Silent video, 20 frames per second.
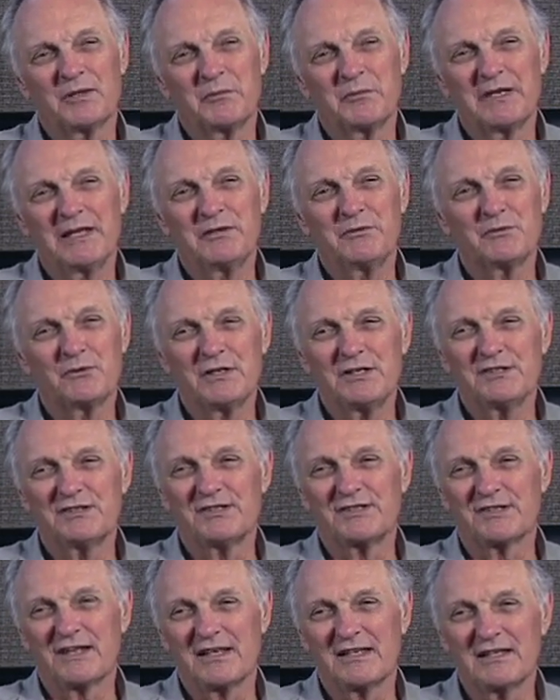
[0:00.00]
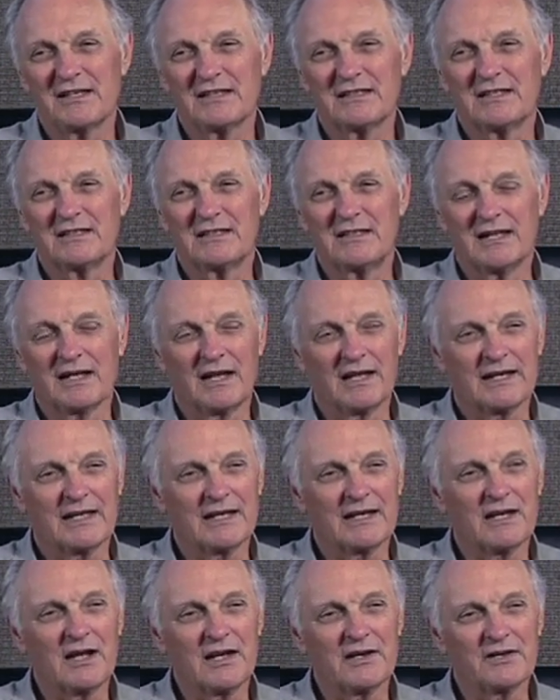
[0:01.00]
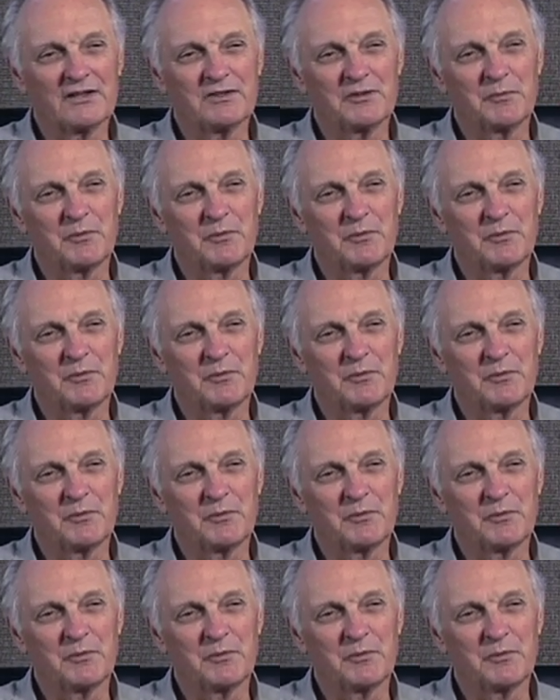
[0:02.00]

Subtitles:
the main reasons I think that I get hired